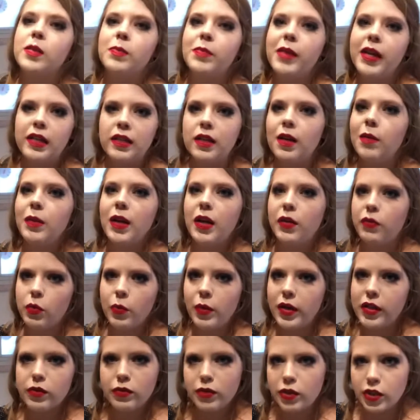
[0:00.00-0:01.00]
pick something
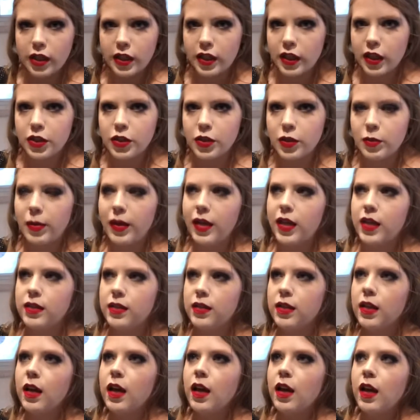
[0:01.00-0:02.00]
from West Virginia, just
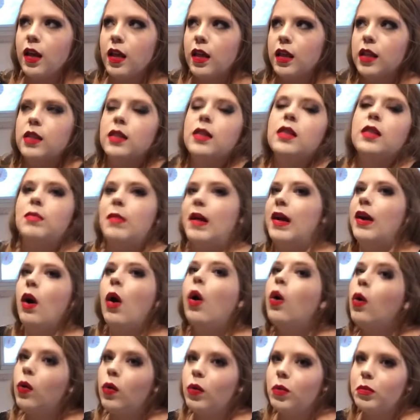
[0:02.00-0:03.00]
because this is my
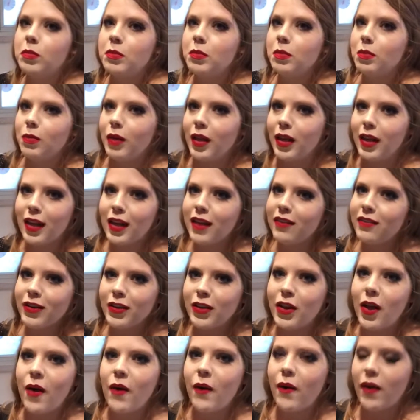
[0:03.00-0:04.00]
home. Like,
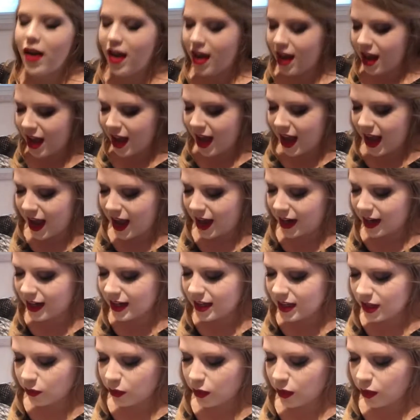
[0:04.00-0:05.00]
even though I had a
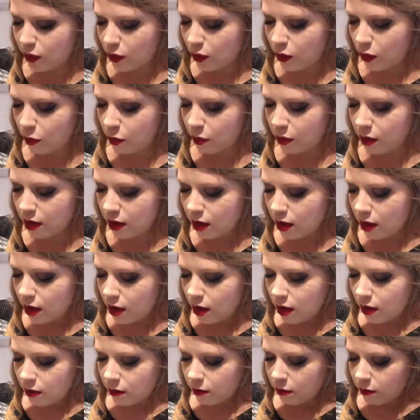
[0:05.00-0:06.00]
different home
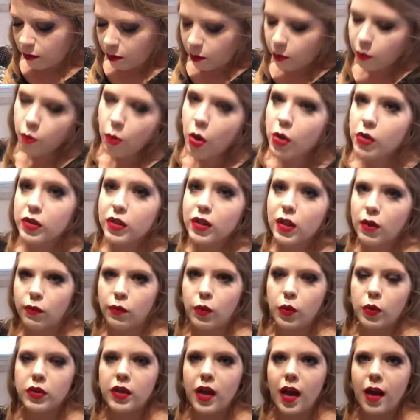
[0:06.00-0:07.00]
mostly
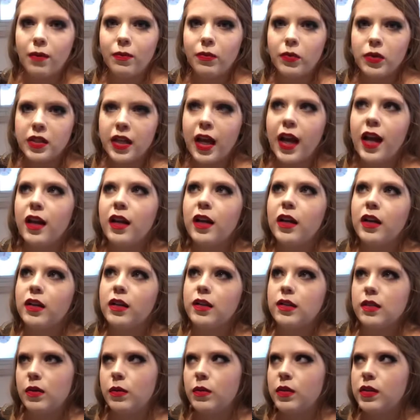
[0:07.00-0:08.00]
full-time for 10
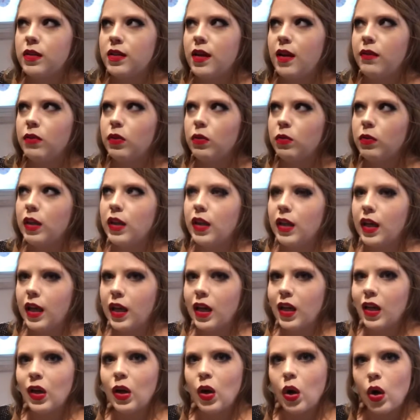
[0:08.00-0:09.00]
years, it was never
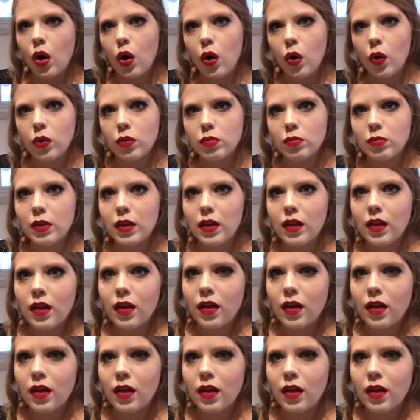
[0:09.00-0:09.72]
really home.